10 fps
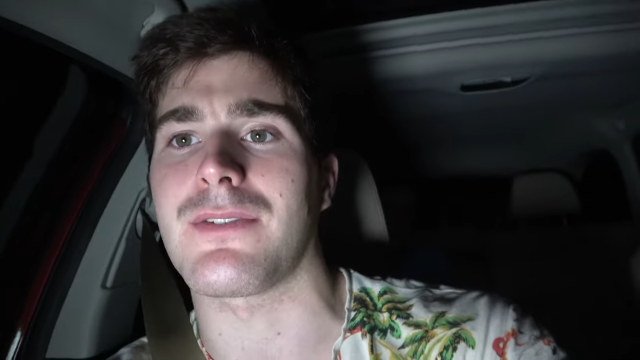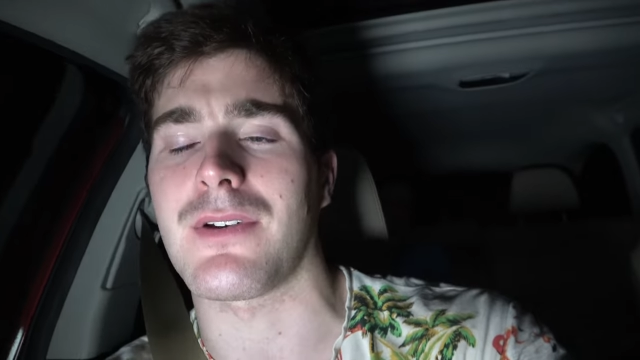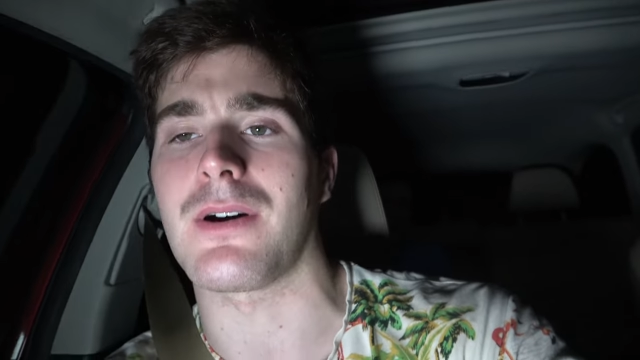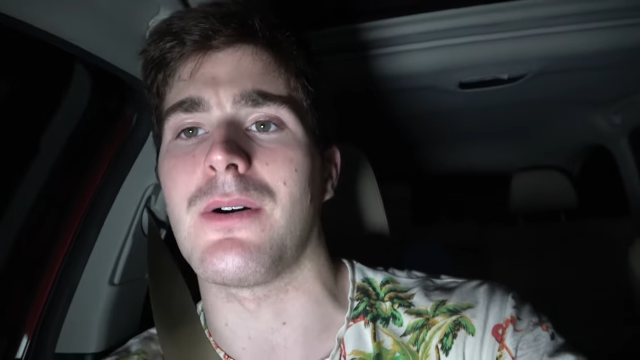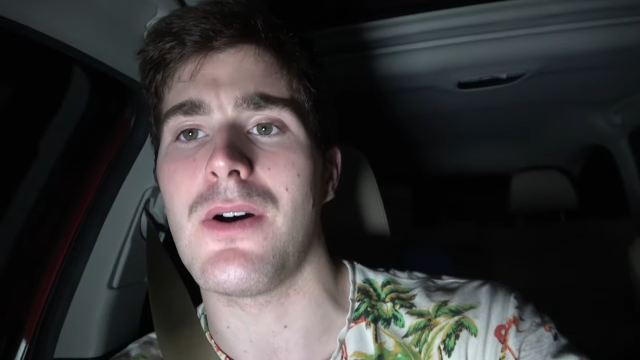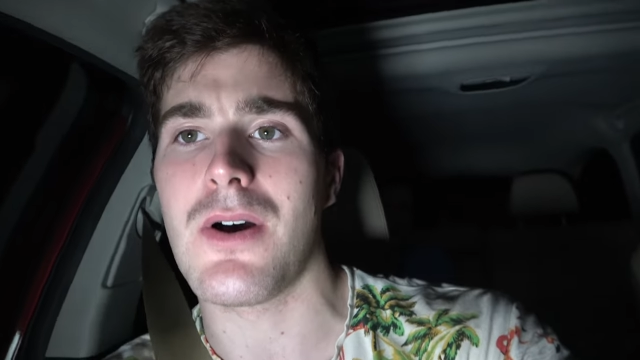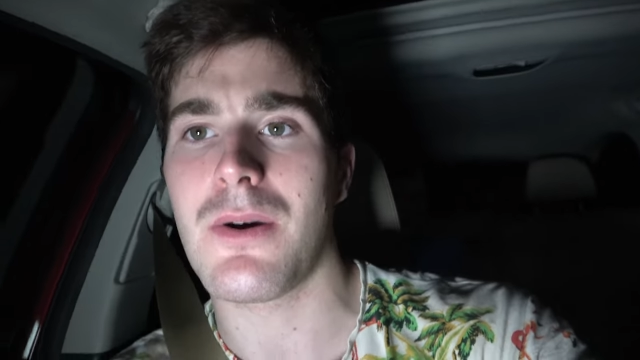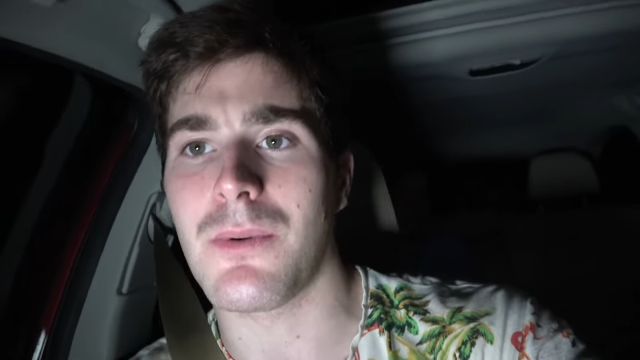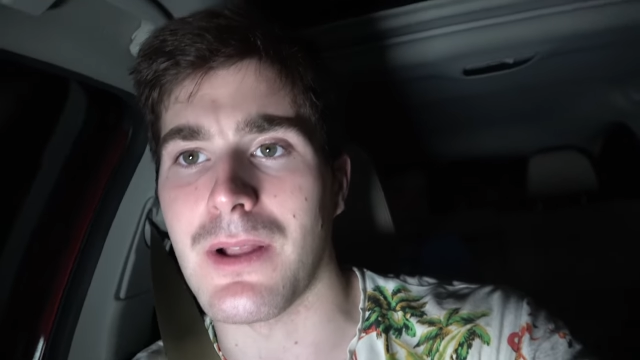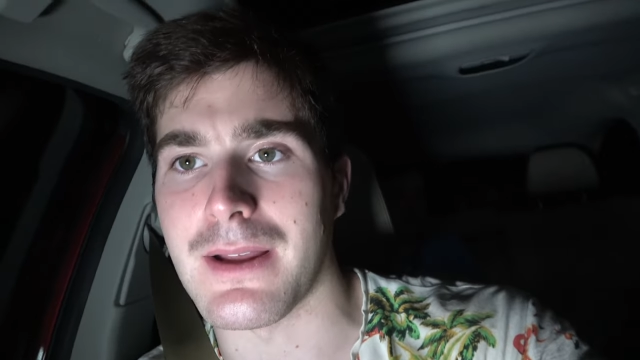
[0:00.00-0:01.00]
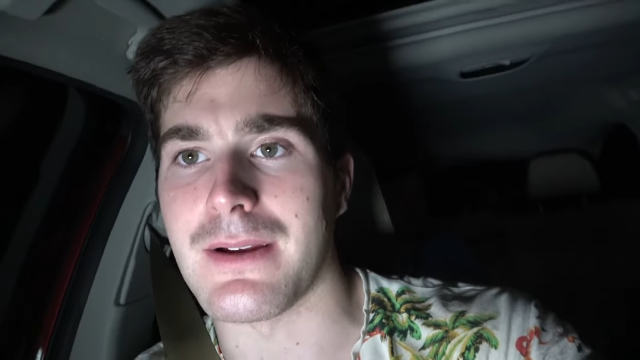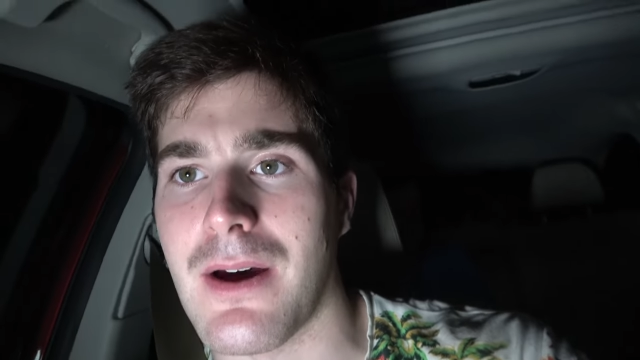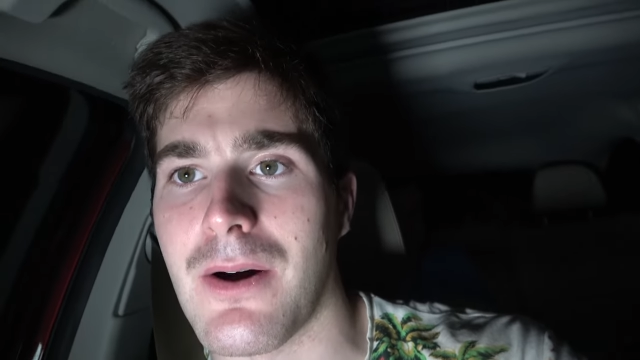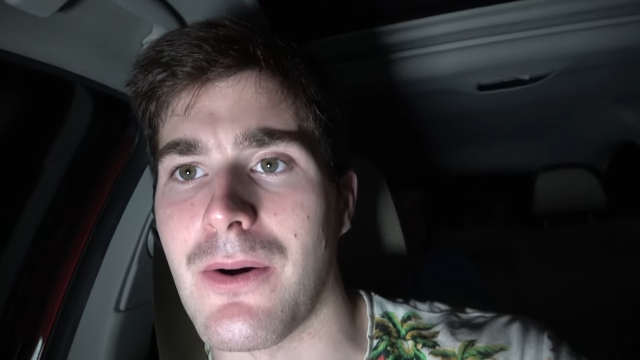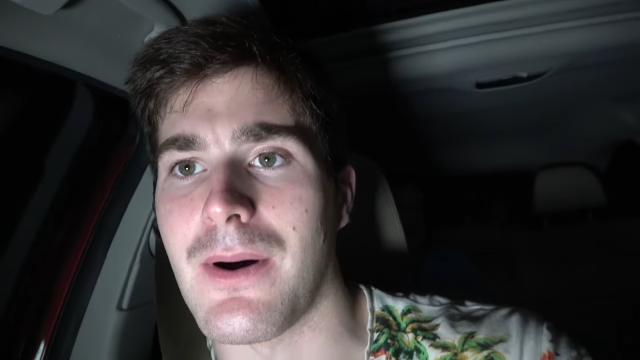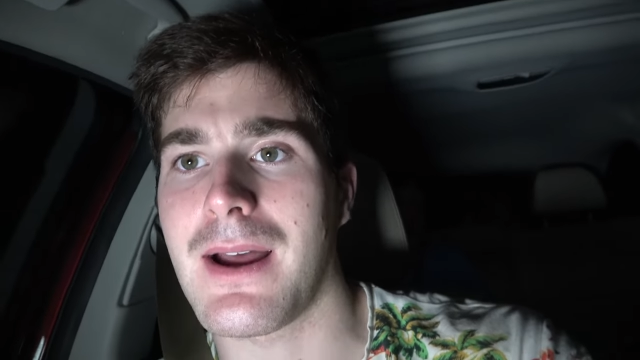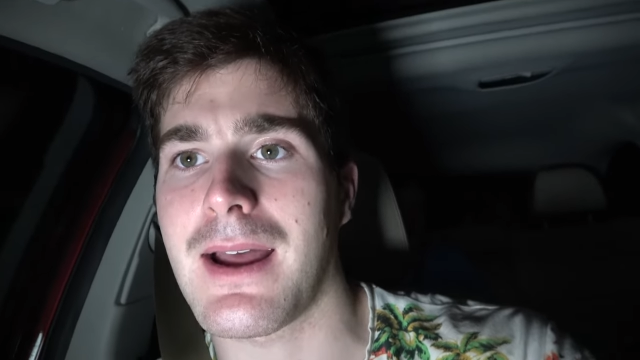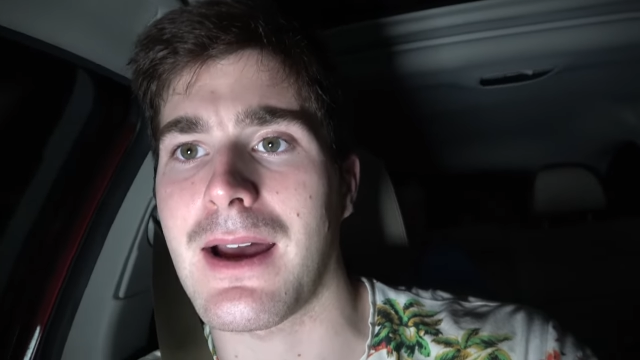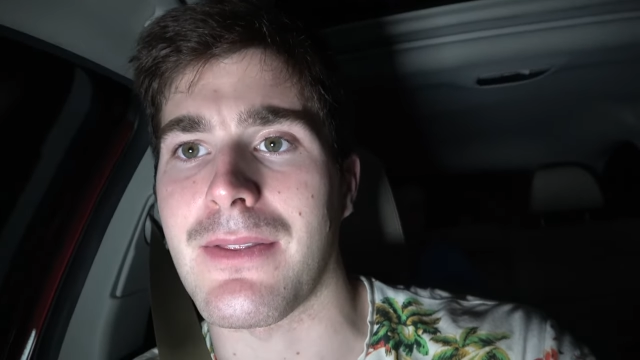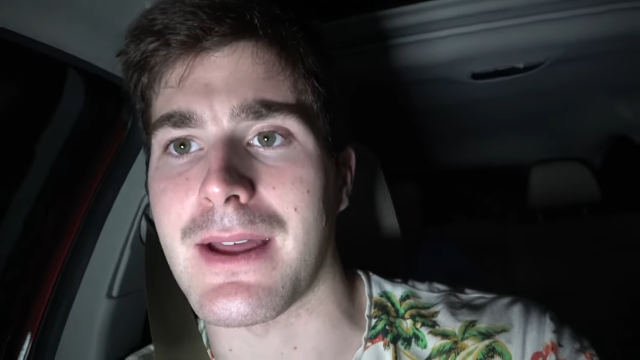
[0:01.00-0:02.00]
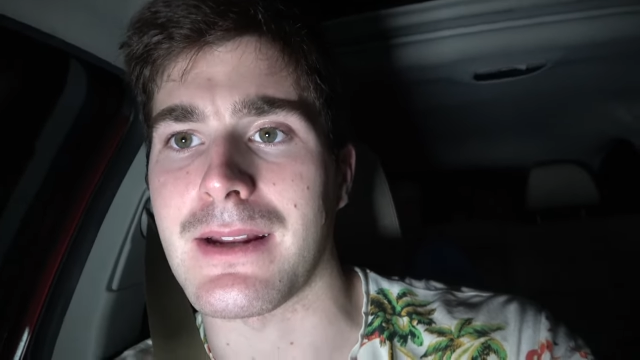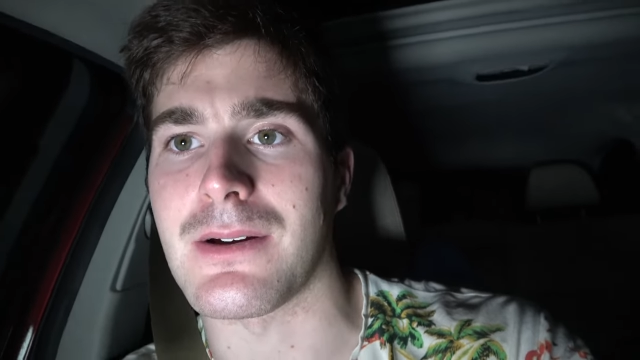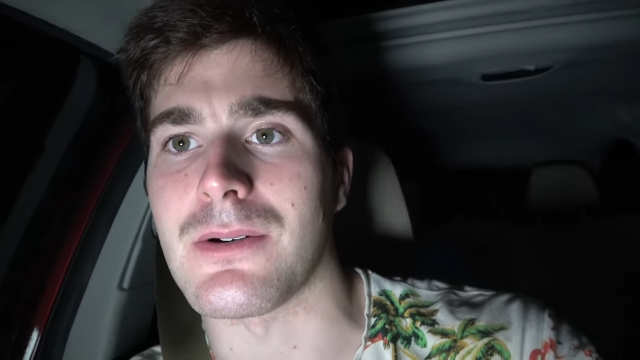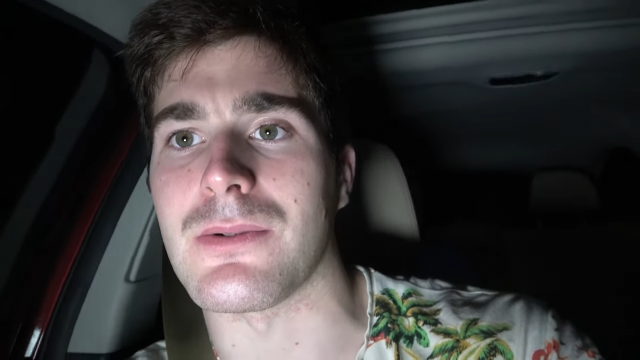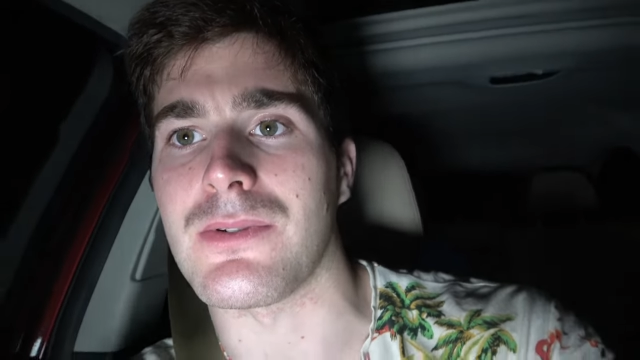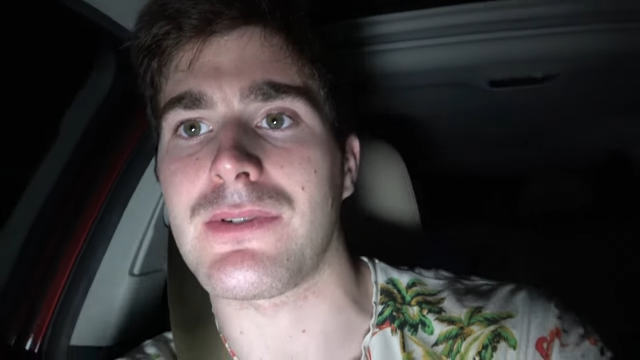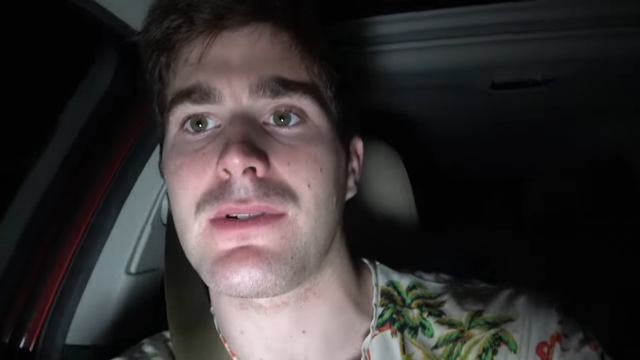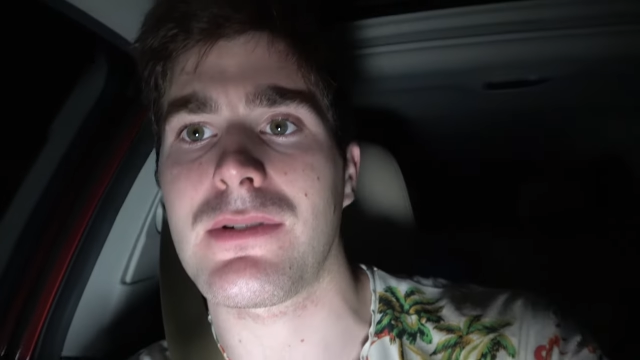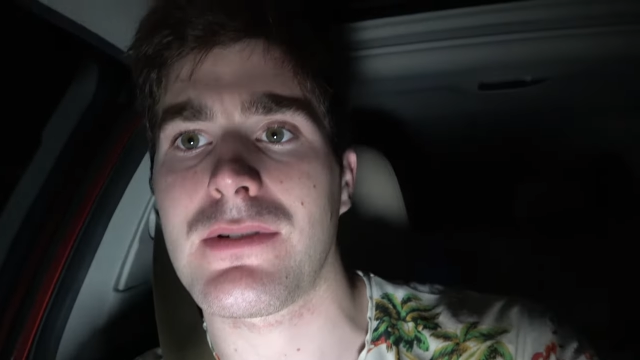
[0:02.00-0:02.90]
So we'll let you know how that goes.